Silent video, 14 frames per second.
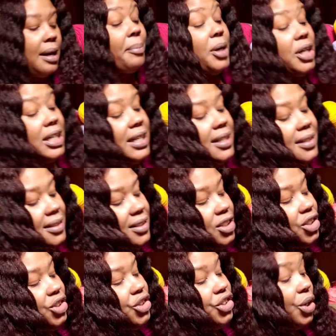gonna
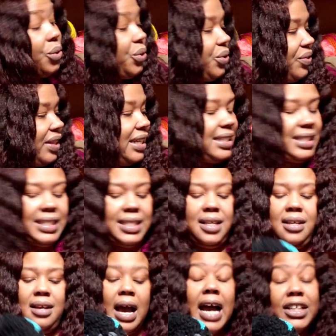show you this.
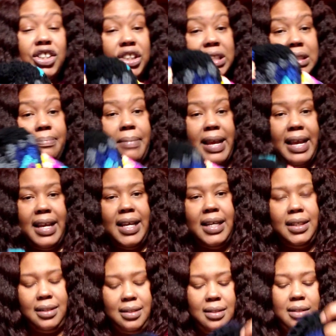Oh, I just made,